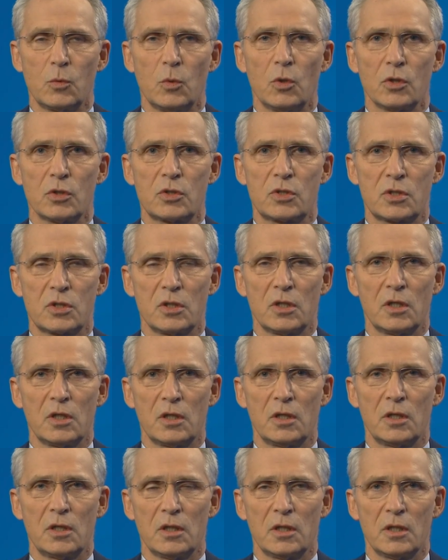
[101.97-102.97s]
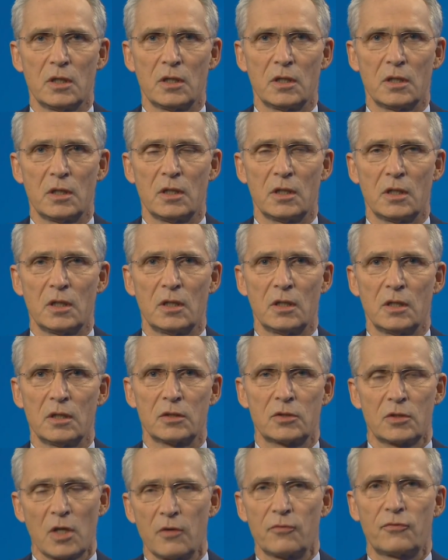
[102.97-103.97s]
was
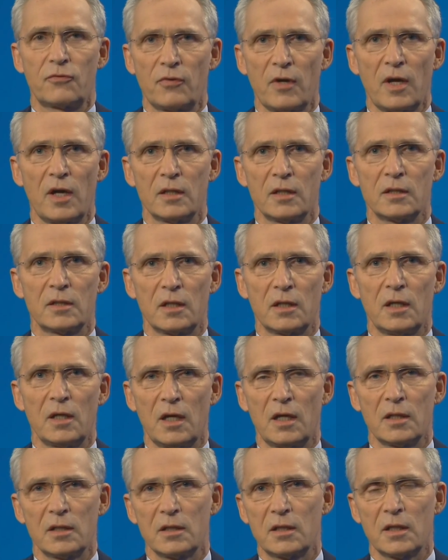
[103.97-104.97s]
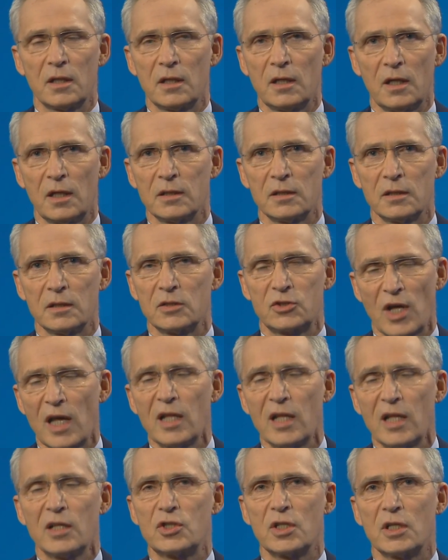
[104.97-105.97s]
tough and
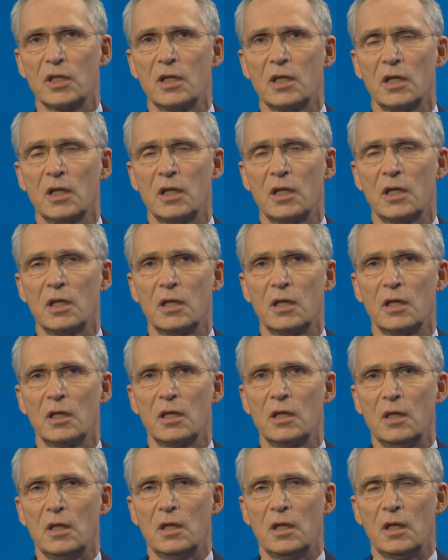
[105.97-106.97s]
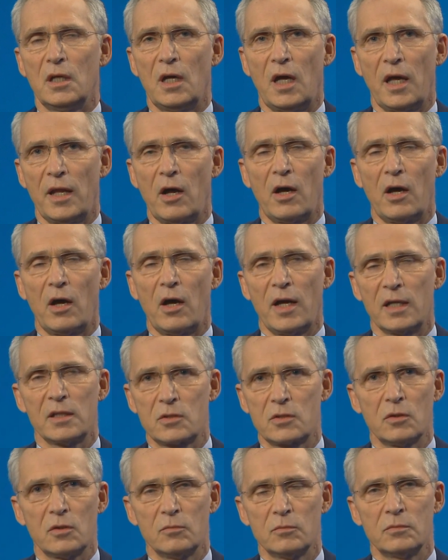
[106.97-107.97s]
challenging. And I had
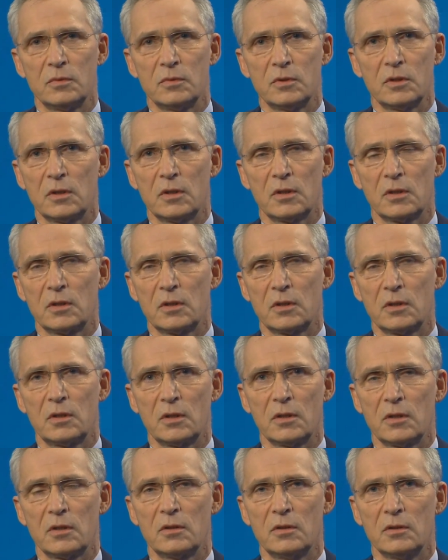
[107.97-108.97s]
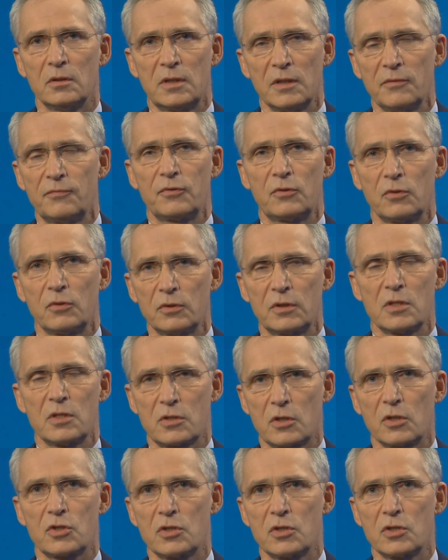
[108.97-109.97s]
some difficult
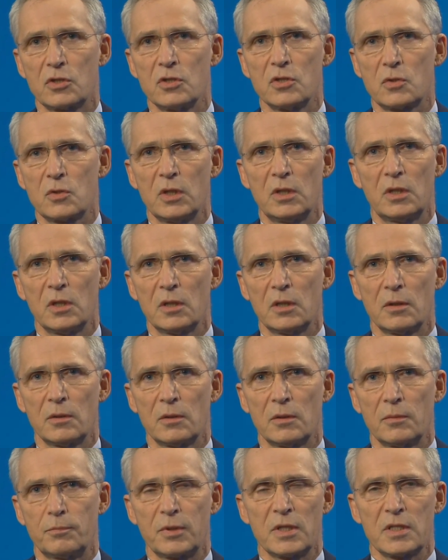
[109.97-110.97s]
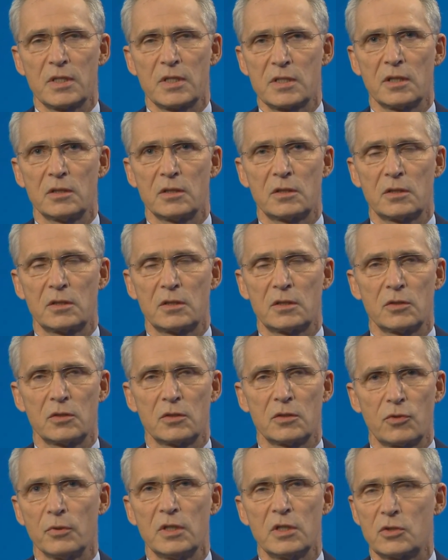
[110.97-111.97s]
discussions with President
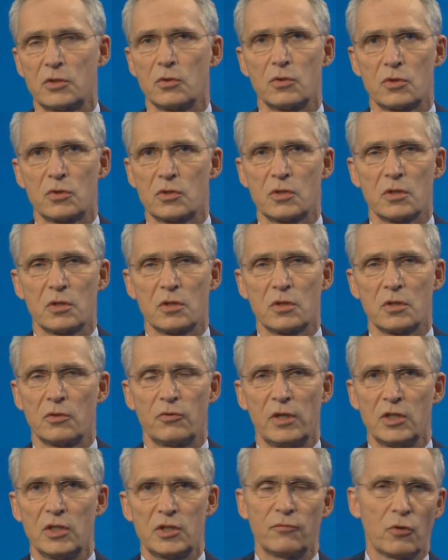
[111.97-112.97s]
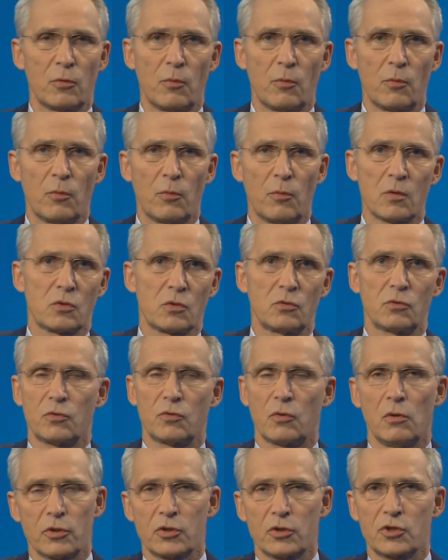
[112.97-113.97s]
Trump on issues ranging from arms
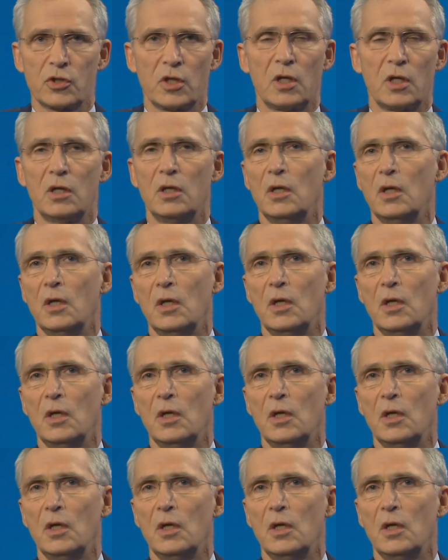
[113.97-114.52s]
control, Russia,